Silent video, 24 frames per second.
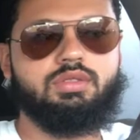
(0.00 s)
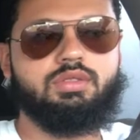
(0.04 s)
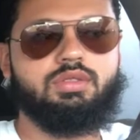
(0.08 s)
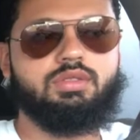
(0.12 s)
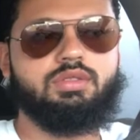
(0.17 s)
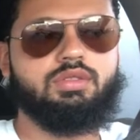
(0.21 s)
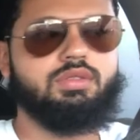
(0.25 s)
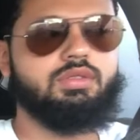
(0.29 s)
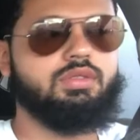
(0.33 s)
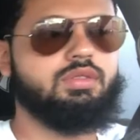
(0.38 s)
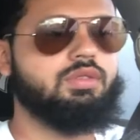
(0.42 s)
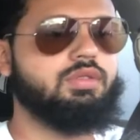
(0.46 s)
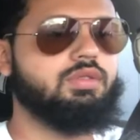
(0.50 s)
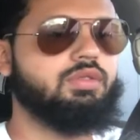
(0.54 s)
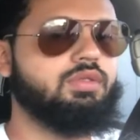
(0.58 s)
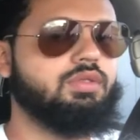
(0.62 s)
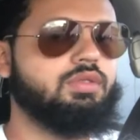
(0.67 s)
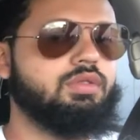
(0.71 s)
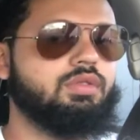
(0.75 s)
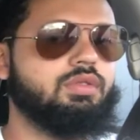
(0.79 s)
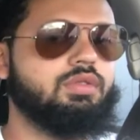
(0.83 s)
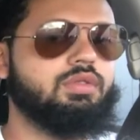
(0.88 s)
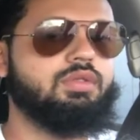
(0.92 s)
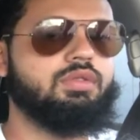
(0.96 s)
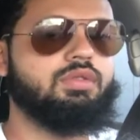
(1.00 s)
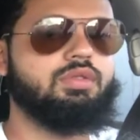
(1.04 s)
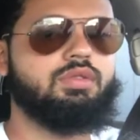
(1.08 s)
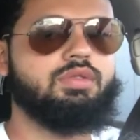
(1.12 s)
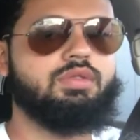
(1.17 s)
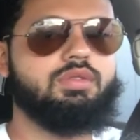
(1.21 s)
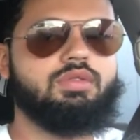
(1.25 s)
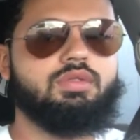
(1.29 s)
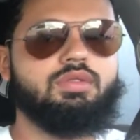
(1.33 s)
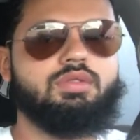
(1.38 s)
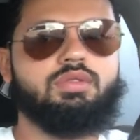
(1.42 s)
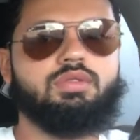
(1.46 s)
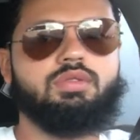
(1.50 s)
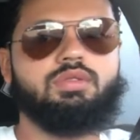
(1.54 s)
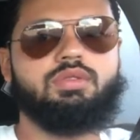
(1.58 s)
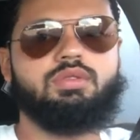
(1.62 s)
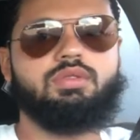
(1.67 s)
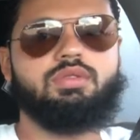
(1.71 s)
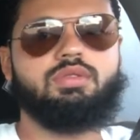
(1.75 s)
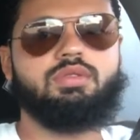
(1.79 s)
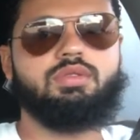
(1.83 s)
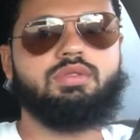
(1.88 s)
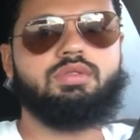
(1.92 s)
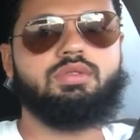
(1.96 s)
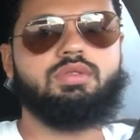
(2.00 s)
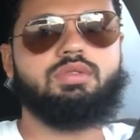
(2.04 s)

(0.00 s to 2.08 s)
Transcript: This person isn't speaking.